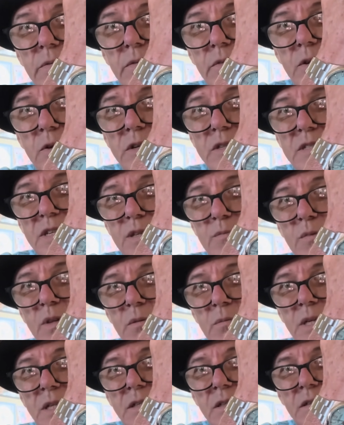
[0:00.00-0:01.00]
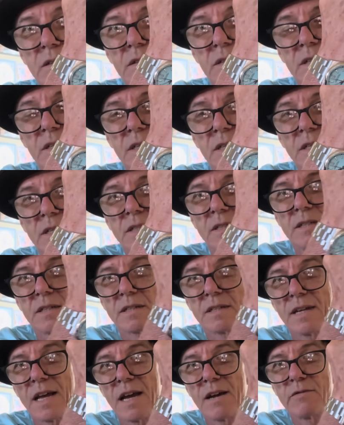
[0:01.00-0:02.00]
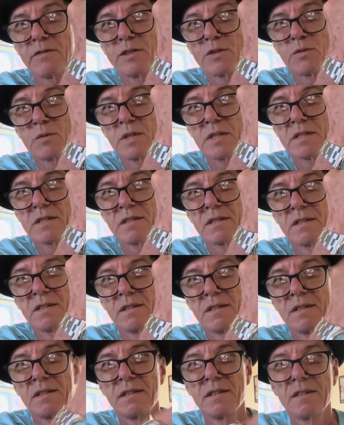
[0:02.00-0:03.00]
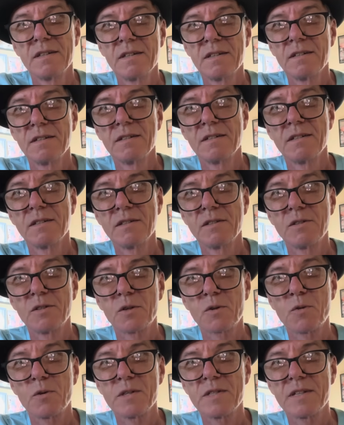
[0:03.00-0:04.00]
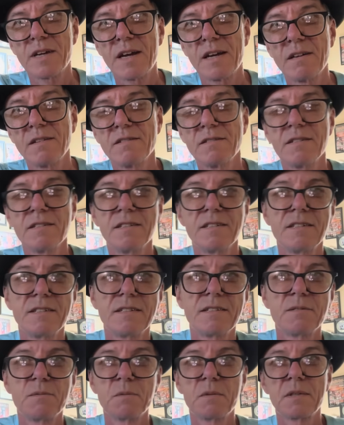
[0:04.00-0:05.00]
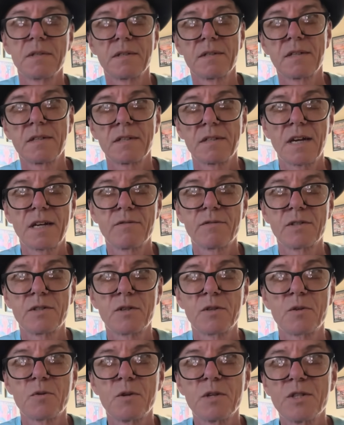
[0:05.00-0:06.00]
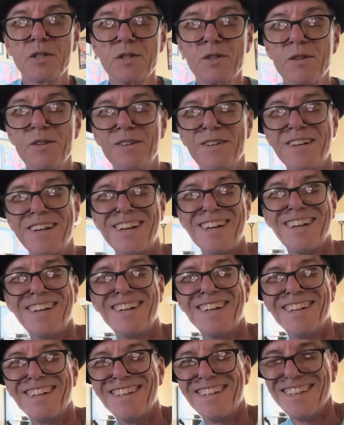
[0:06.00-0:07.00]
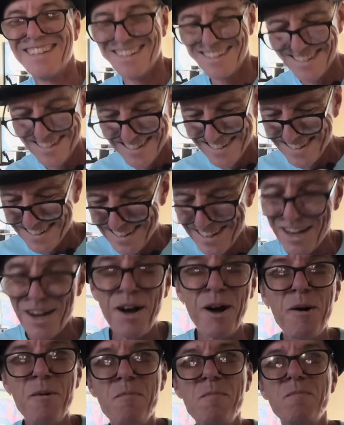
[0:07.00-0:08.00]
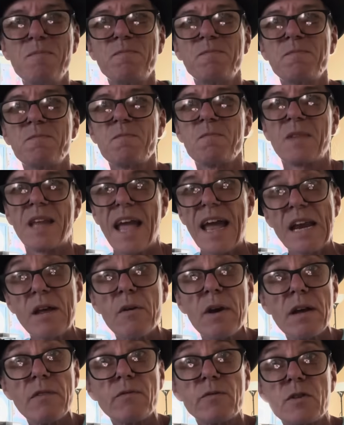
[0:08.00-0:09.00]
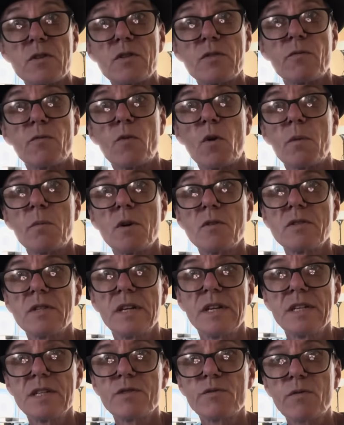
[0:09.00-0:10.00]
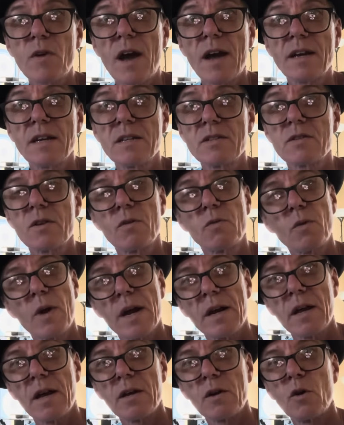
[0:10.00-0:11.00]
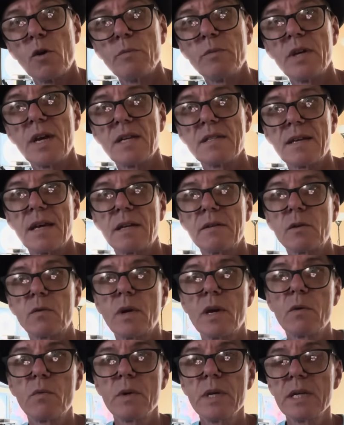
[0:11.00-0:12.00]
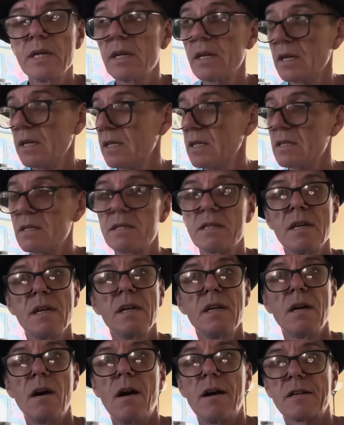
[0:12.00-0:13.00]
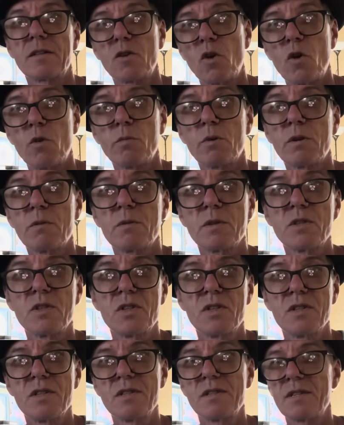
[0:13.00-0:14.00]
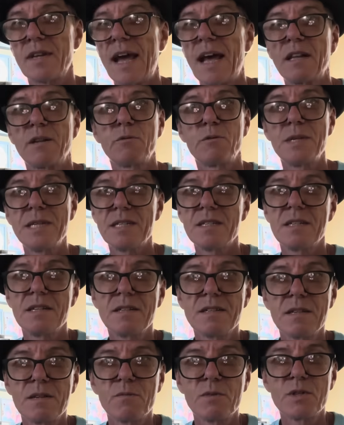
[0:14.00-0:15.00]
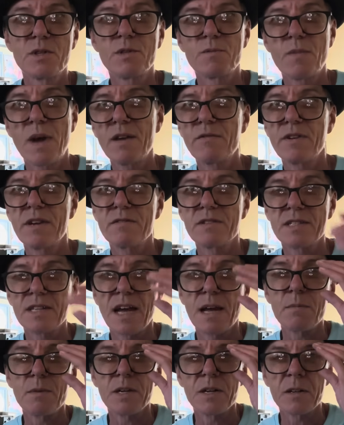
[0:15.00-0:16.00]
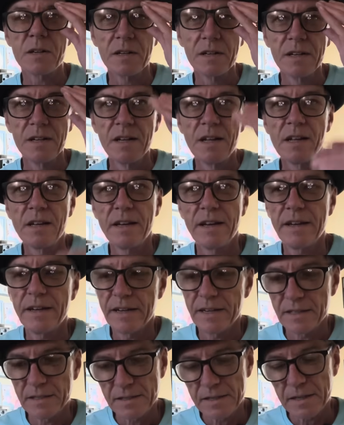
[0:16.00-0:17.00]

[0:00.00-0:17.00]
36mm, 6.5 inch wrist, turquoise style, kind of a turquoise shirt. um, anyway, first and foremost, it is Friday, so right on. I hope you guys had a great week. It is October, which is Halloween season, which is my favorite time of year, and